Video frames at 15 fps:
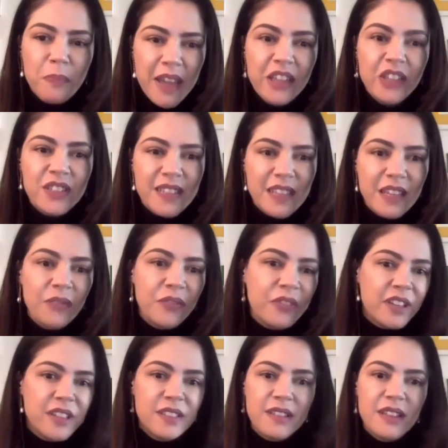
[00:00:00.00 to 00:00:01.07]
many
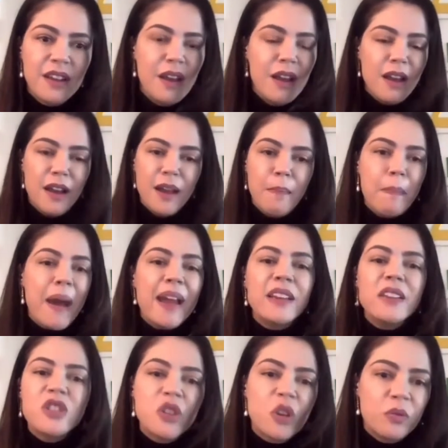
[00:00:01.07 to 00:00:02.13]
significant uh,
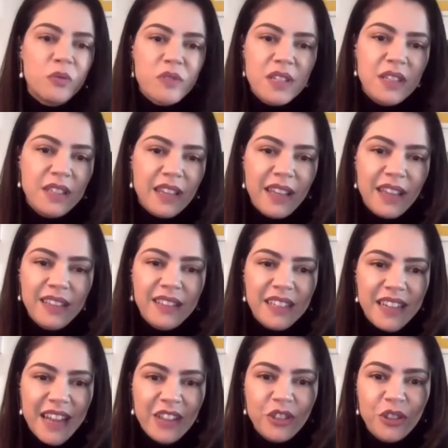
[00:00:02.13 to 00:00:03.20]
milestones in the
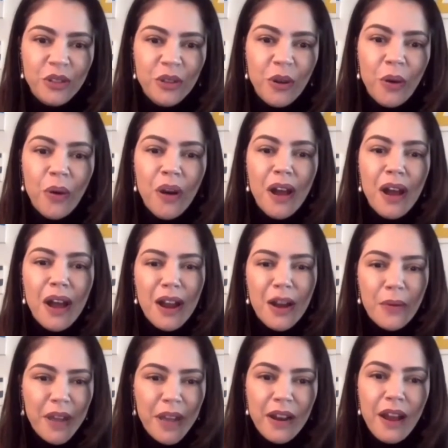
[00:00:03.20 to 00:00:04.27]
international
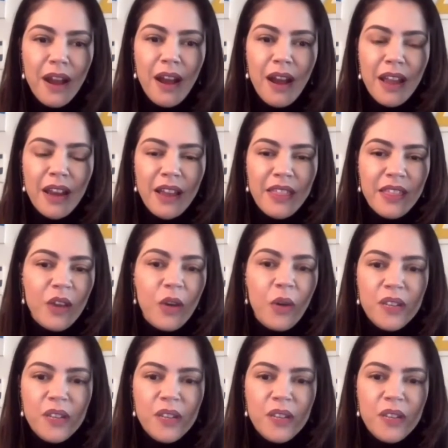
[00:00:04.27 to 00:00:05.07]
arena, and I think